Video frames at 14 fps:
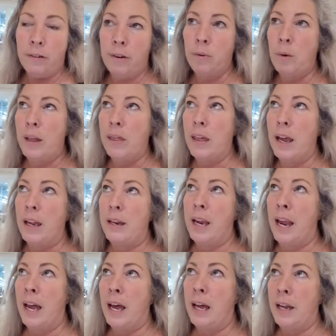We then
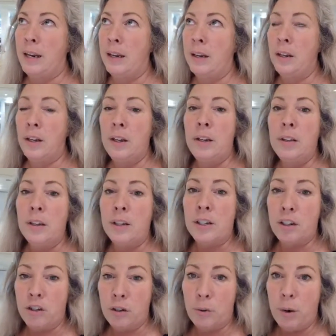had the
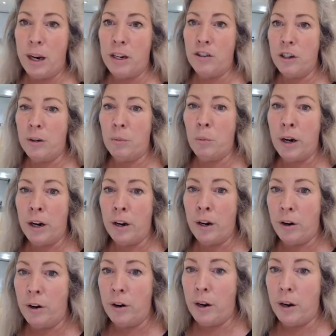situation where